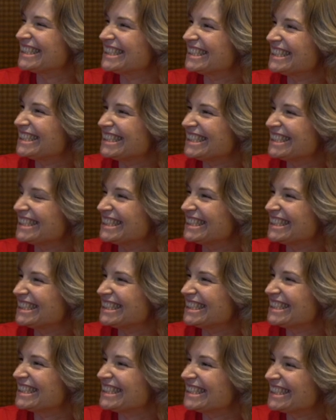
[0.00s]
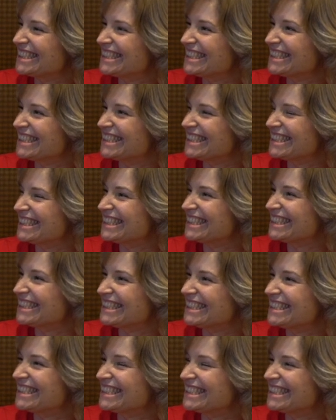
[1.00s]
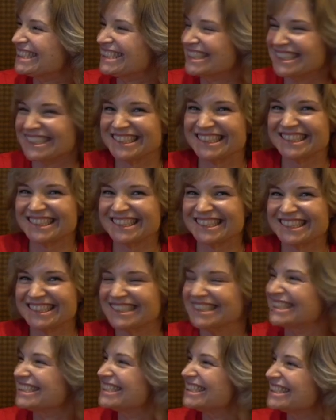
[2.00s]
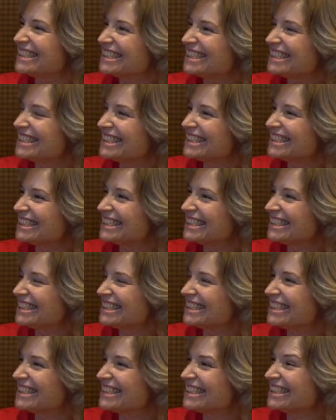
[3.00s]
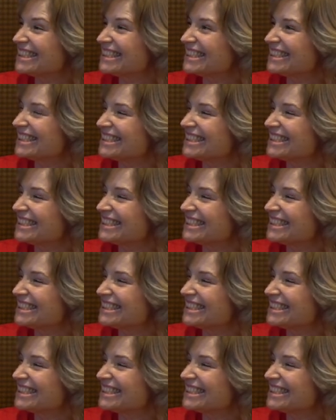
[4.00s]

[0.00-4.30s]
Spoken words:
(not speaking)